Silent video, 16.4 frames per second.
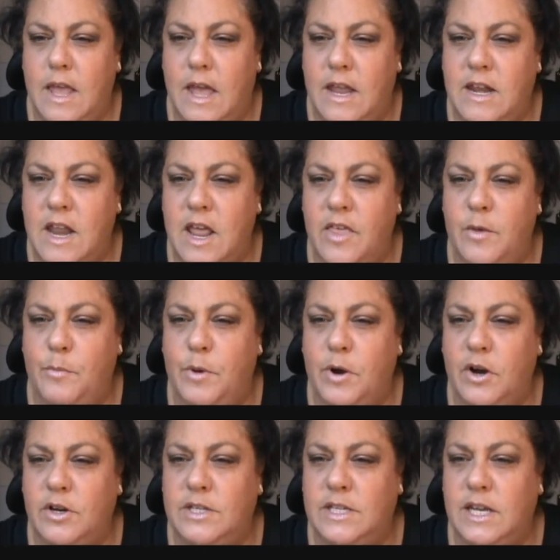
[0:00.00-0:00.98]
Another
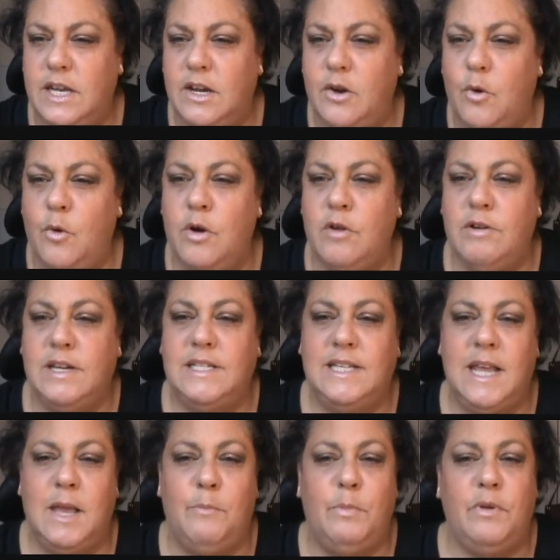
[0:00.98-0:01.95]
person, order a
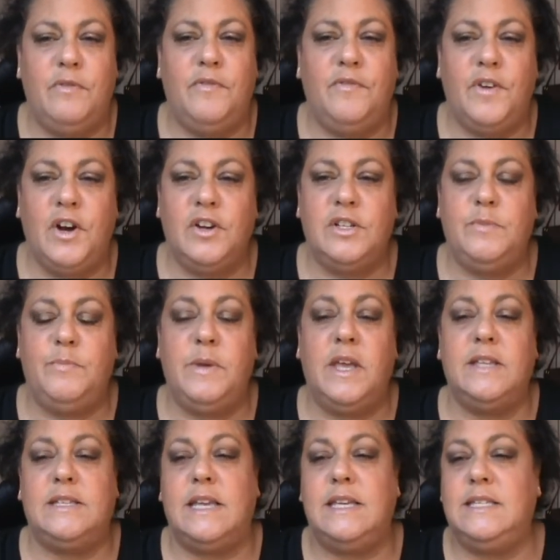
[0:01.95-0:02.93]
sample first
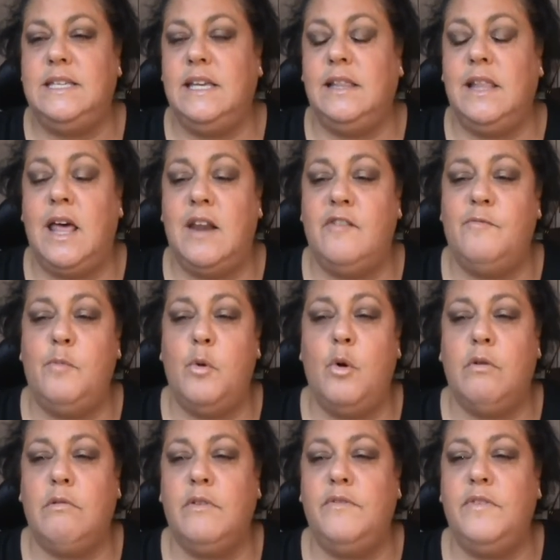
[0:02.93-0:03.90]
because I see a lot of
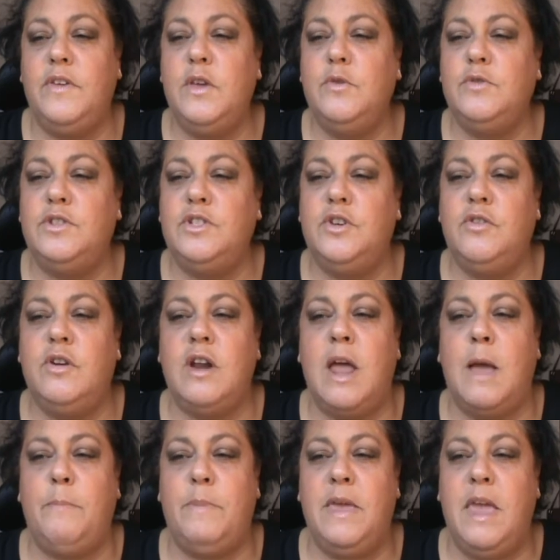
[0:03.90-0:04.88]
poor reviews due to
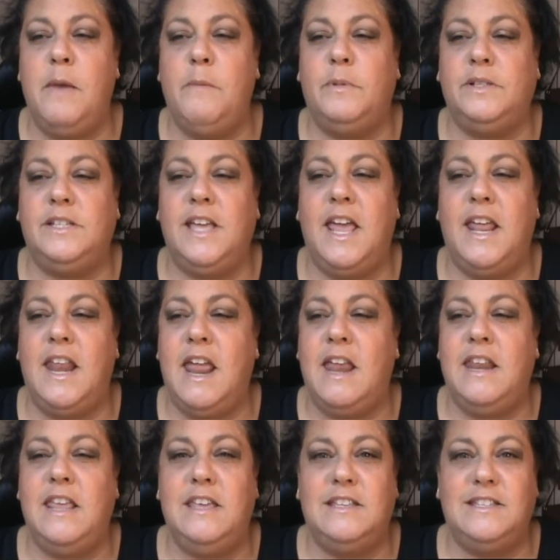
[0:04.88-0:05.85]
not being able to get
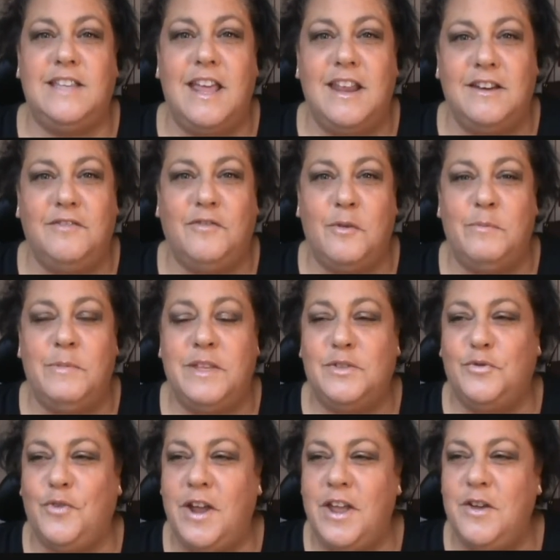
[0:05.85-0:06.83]
any scent from
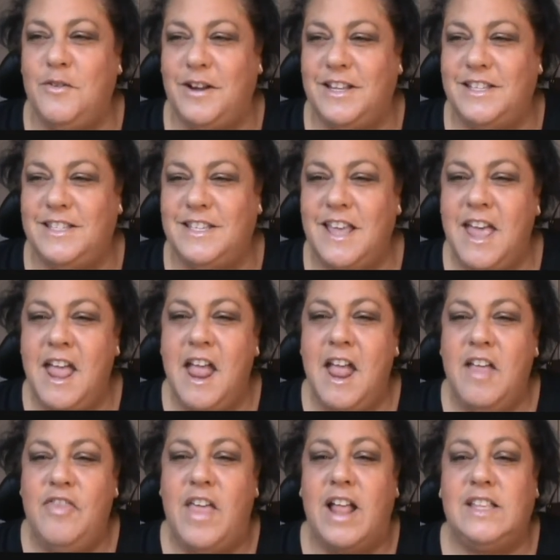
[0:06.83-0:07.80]
this fragrance.
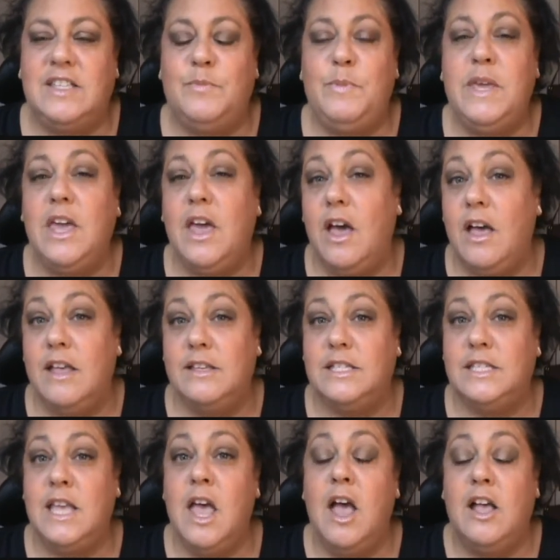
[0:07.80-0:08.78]
That's
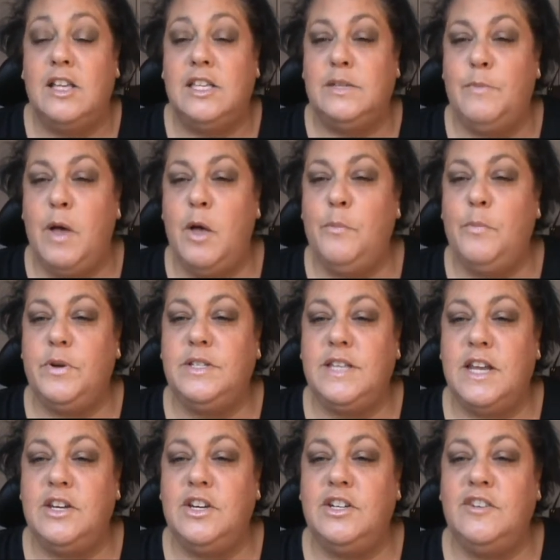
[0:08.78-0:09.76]
because a small
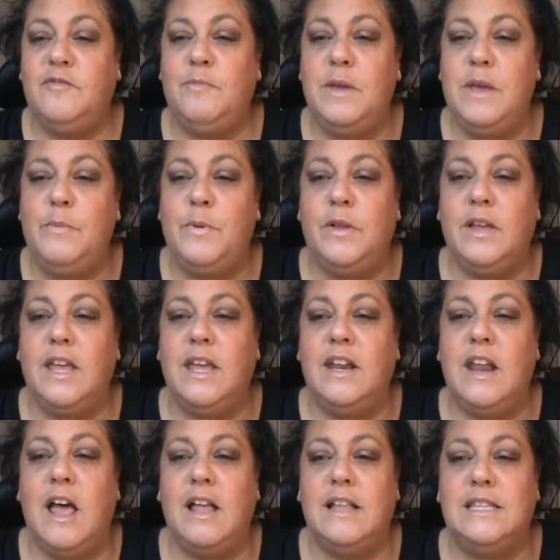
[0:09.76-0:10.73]
percentage of people
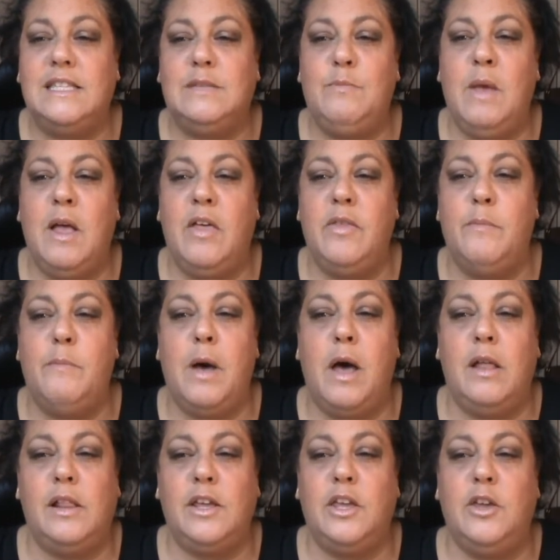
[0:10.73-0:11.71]
cannot smell the
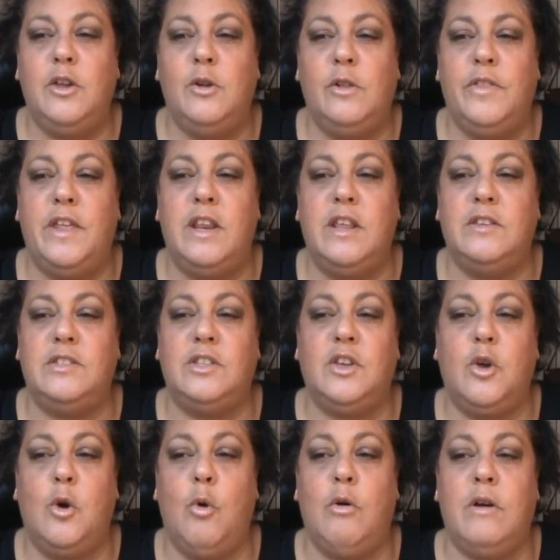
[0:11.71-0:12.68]
molecule that is the
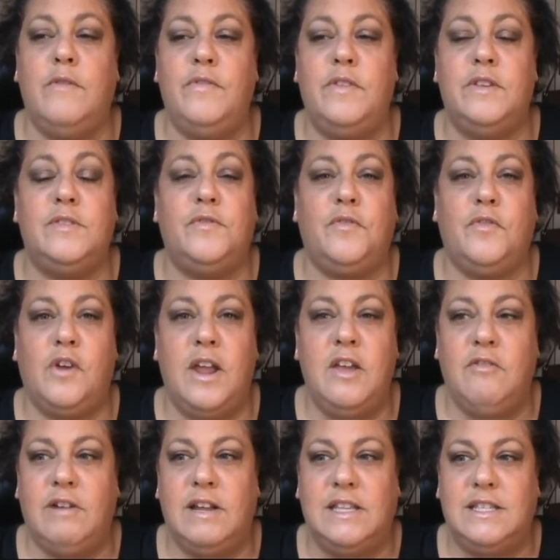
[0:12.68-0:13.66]
core of this
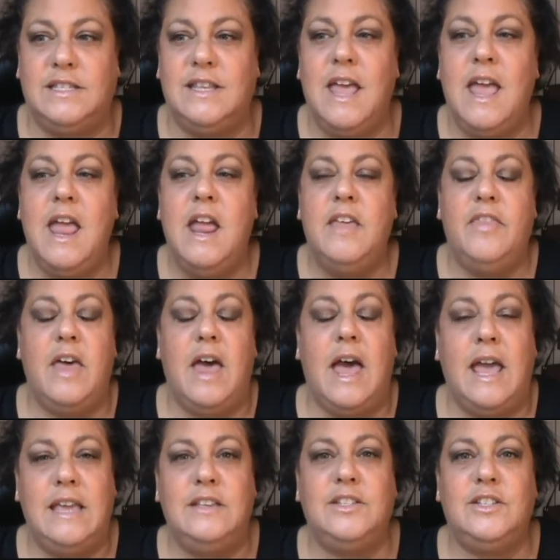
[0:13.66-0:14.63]
fragrance, the
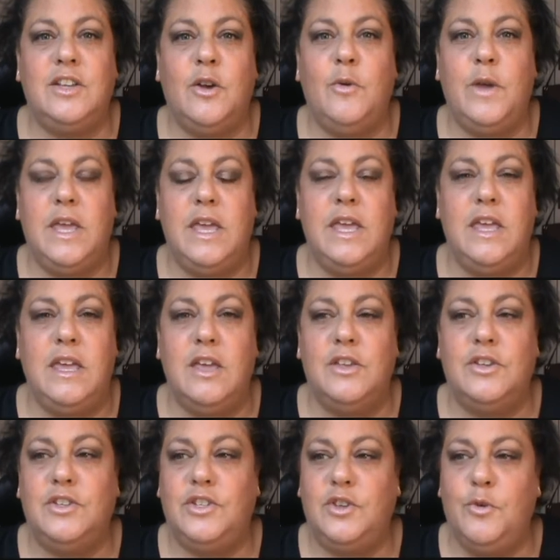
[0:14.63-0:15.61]
ISO-E
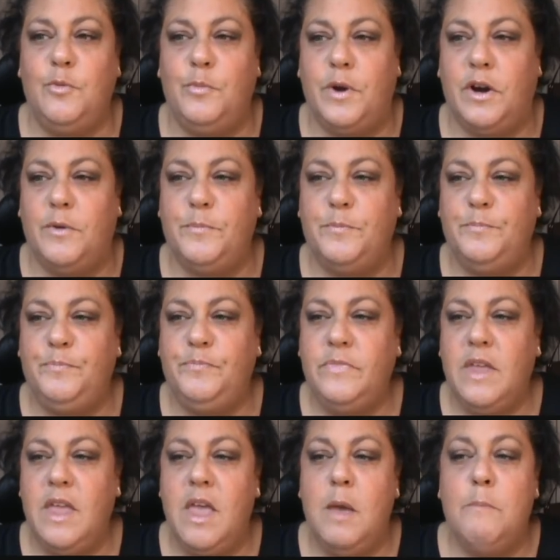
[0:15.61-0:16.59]
Super.
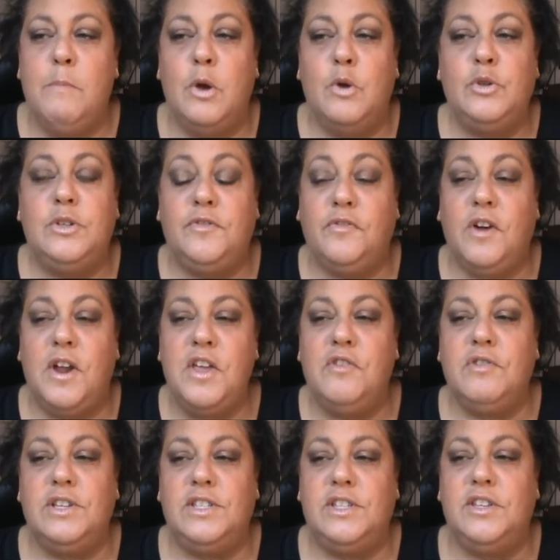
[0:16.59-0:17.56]
Most
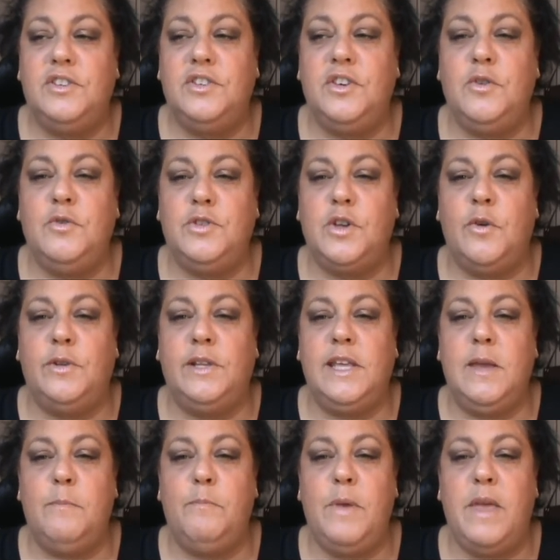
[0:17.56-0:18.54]
fragrances use
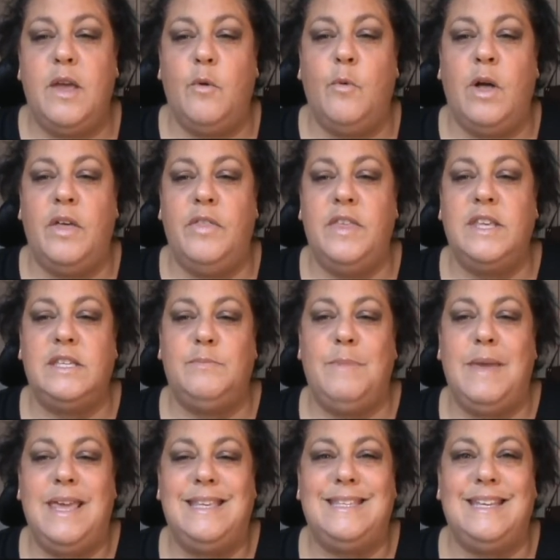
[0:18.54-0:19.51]
only a bit, while this
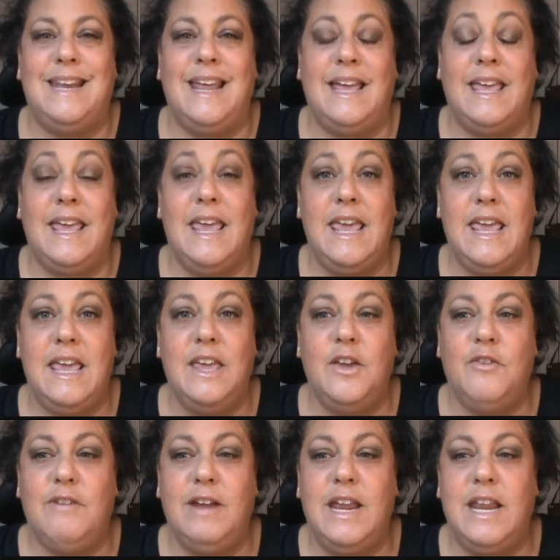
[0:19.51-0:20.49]
makes it a key
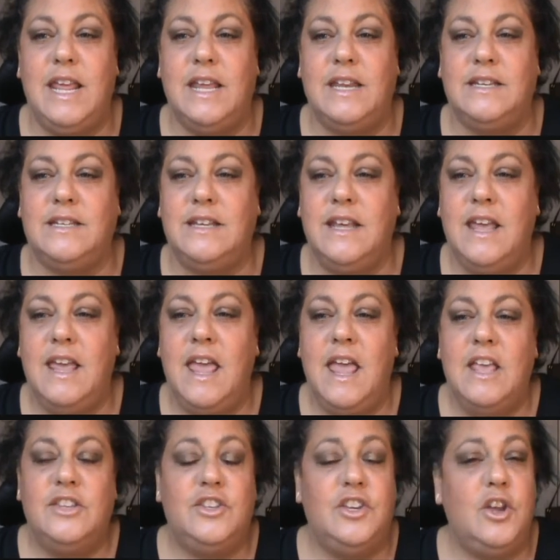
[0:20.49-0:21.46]
ingredient.
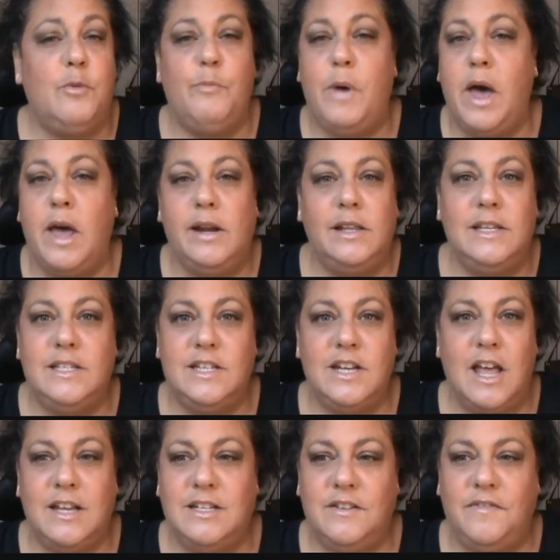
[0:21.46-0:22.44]
So your bottle is
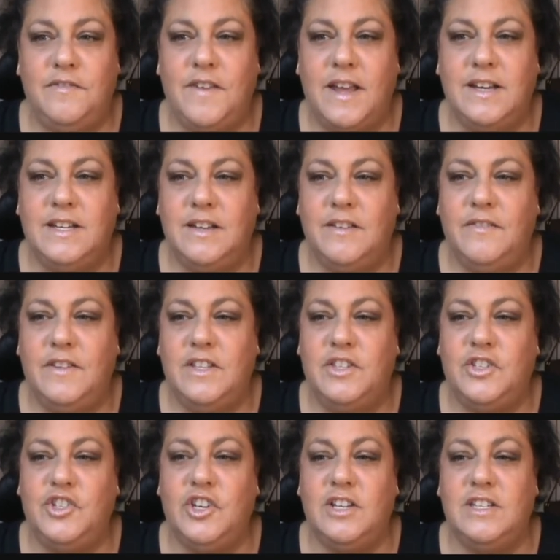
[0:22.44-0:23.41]
not defective,
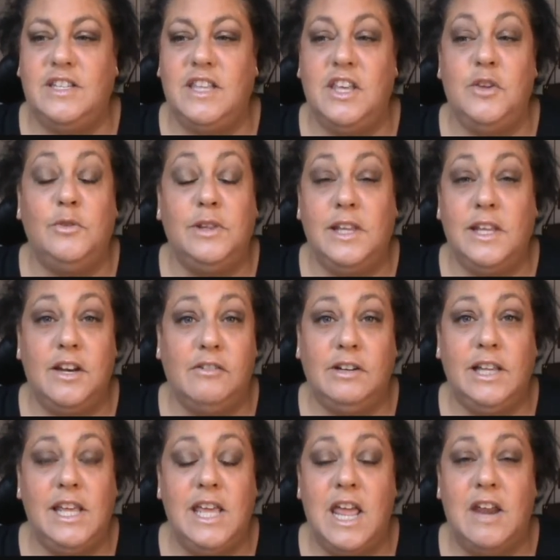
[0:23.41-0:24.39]
it's just that you
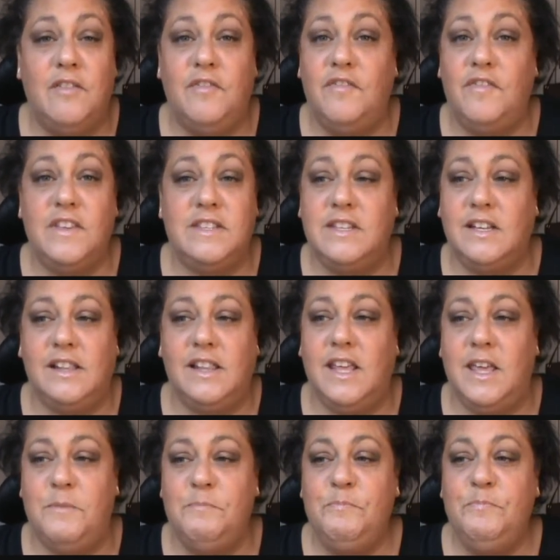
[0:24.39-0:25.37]
literally and
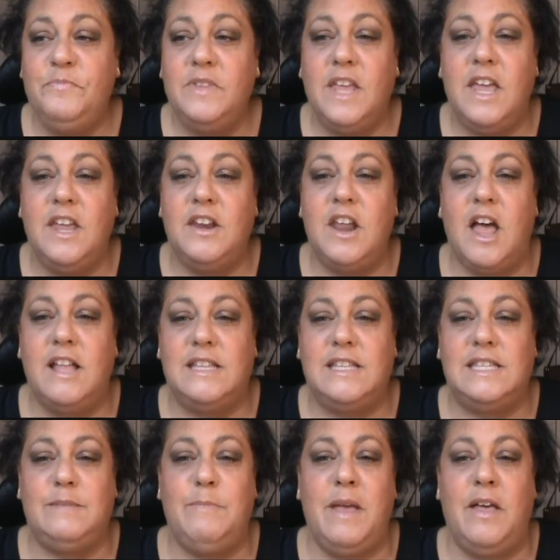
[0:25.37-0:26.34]
physically
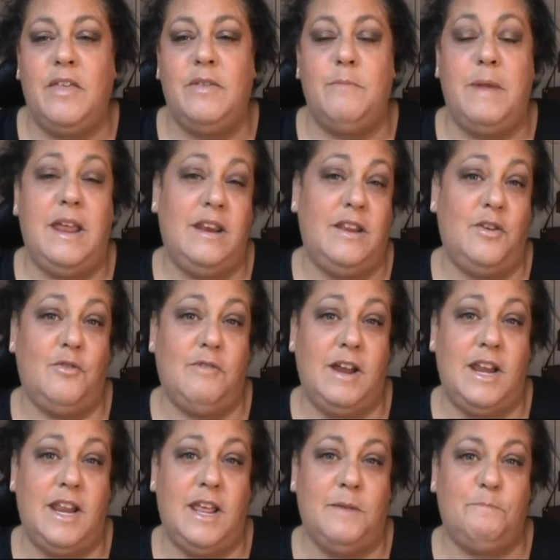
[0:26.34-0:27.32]
cannot smell the main
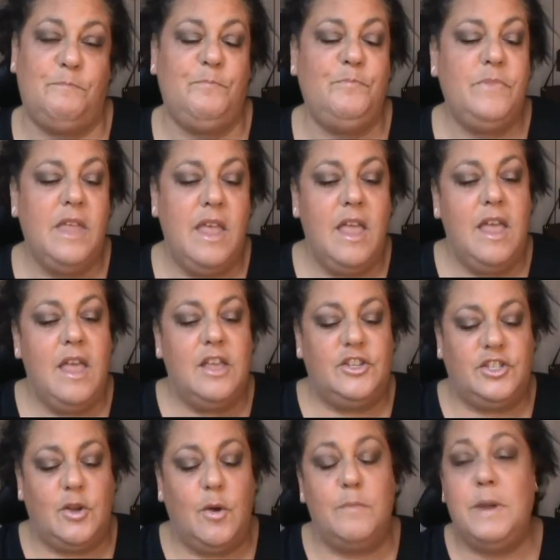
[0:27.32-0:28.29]
ingredient.
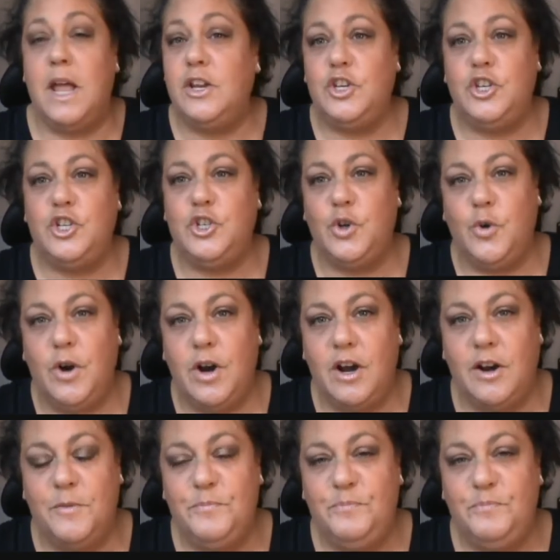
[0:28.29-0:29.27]
So I'm not
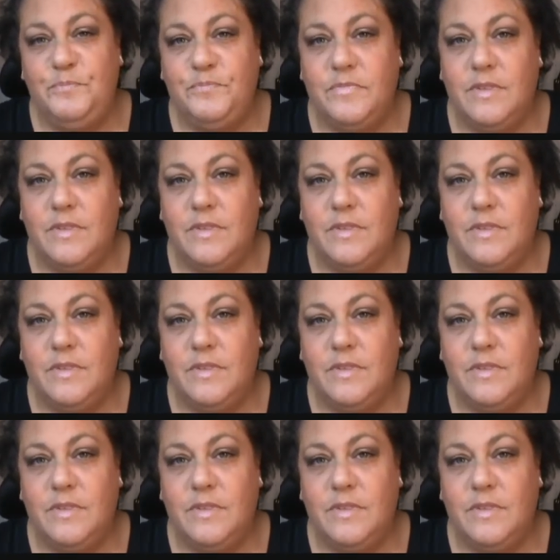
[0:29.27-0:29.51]
sure